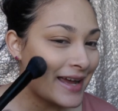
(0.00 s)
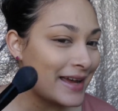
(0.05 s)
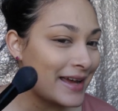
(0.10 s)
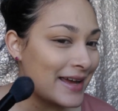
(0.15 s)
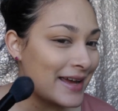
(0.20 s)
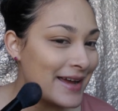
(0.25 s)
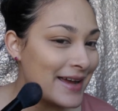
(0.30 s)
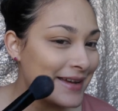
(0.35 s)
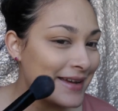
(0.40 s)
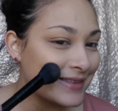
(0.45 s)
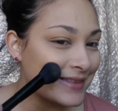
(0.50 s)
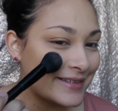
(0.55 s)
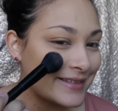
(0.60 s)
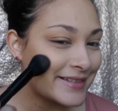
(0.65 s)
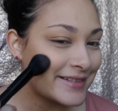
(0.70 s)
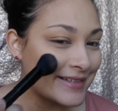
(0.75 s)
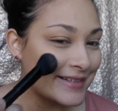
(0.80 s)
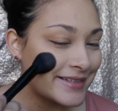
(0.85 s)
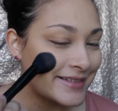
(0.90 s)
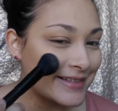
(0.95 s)
at
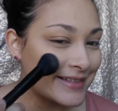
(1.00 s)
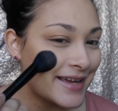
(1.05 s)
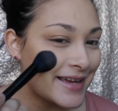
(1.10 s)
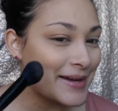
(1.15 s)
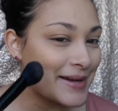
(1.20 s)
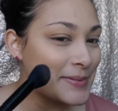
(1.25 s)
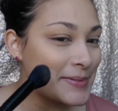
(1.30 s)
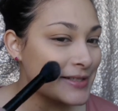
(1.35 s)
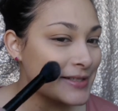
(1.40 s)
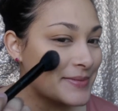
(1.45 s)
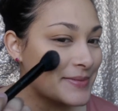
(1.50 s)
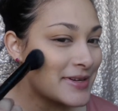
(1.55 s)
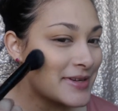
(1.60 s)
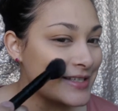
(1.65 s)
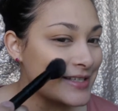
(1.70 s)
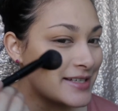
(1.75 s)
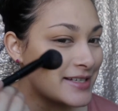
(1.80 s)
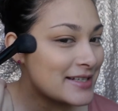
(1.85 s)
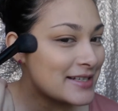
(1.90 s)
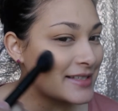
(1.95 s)
the apples on my
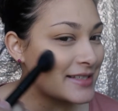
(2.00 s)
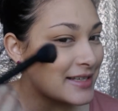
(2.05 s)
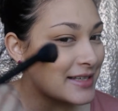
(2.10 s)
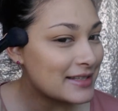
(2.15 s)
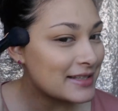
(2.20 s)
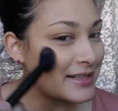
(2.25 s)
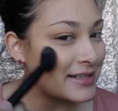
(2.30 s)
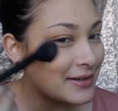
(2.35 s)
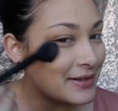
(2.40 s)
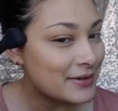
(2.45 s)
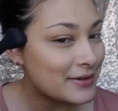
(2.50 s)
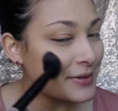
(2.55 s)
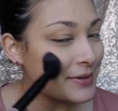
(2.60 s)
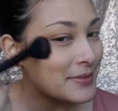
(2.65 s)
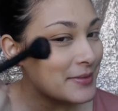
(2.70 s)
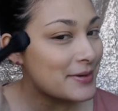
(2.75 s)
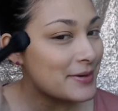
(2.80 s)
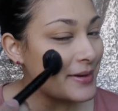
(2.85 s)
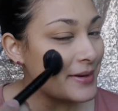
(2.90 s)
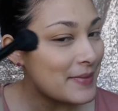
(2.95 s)
cheeks, and then I work my
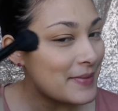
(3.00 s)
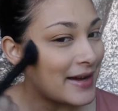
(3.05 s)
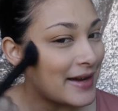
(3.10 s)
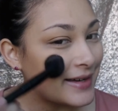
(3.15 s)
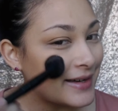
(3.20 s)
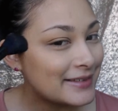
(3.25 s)
way back